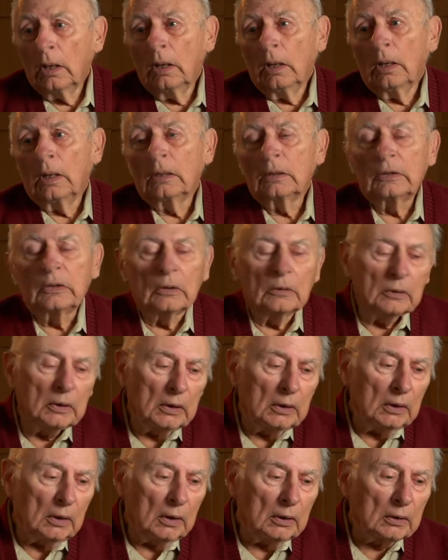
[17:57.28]
And so
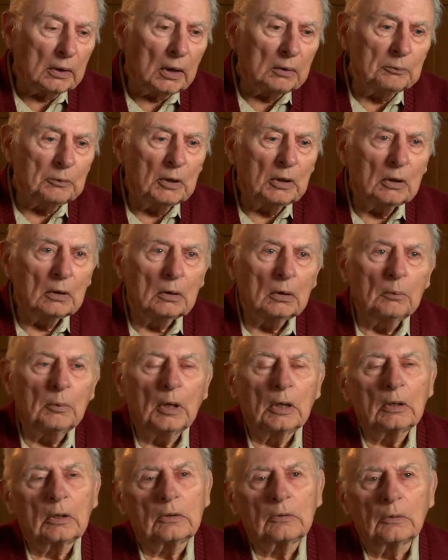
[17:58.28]
he led me in
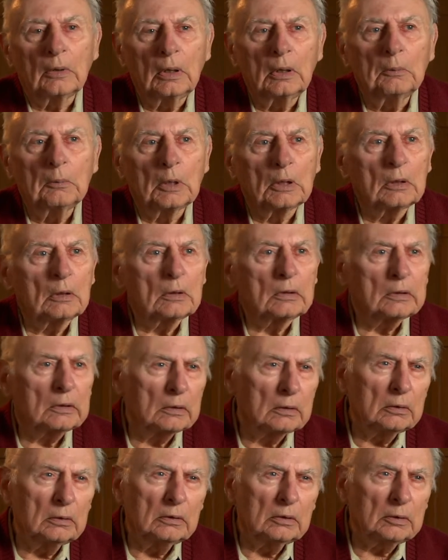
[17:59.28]
about a 20-minute
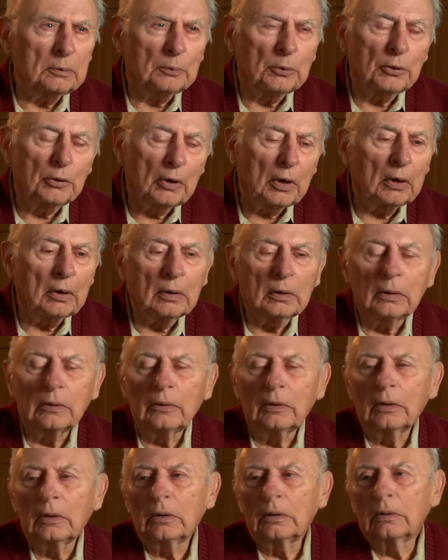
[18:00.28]
sinner's prayer
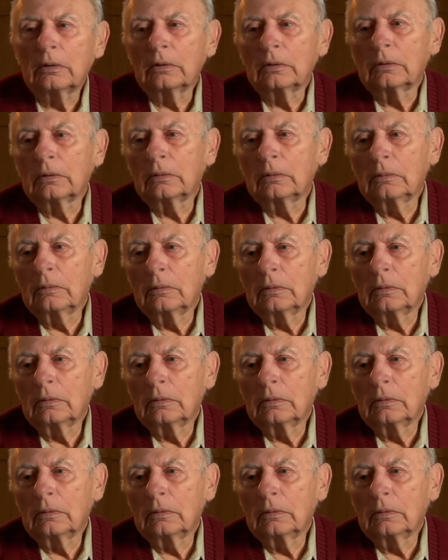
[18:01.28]
that